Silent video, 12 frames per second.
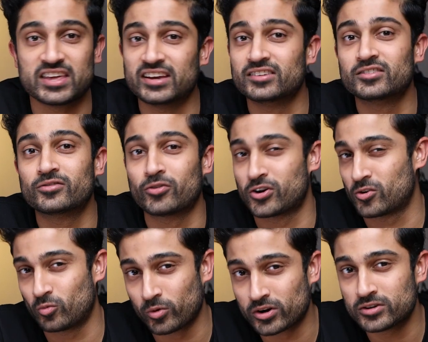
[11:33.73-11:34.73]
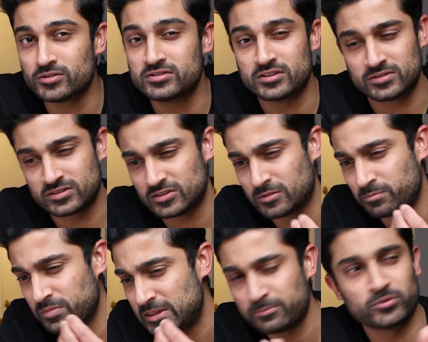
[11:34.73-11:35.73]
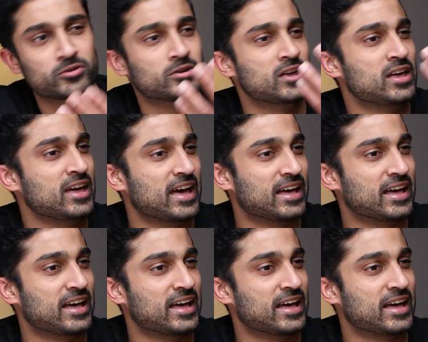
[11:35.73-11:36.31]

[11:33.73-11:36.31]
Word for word: things for our world, to the people,